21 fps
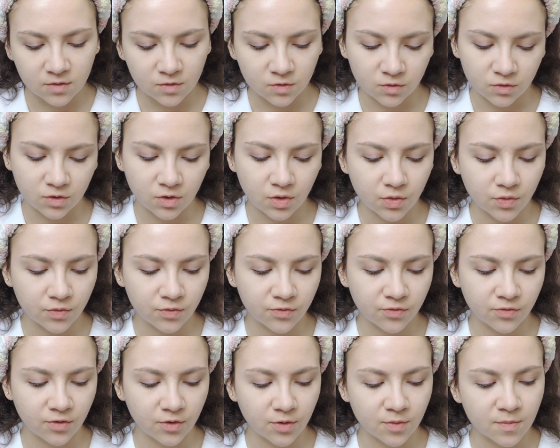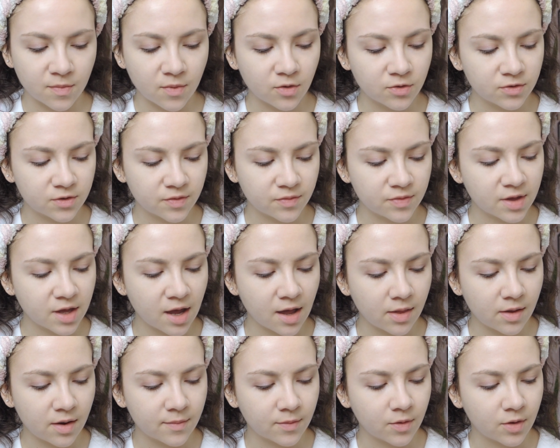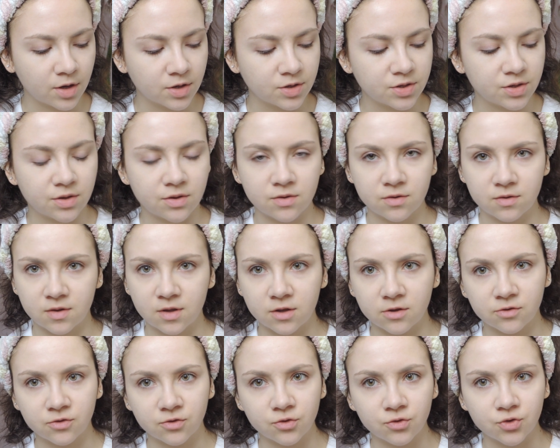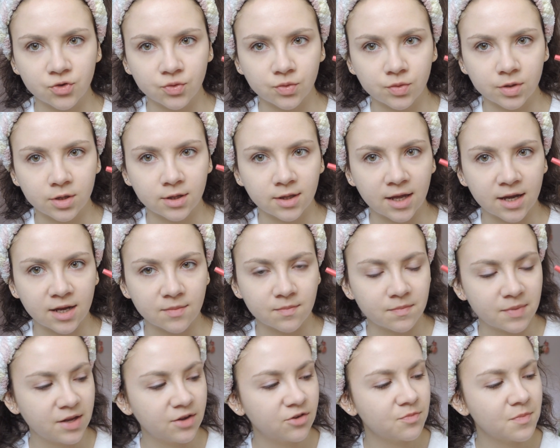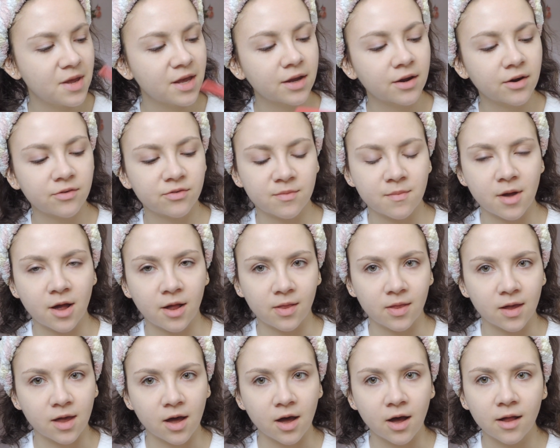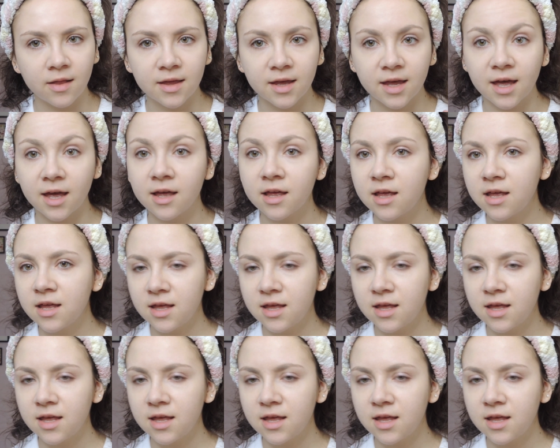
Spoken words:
So for most of the color I'm going to use this Jewel Light Peach Maker from Holika Holika.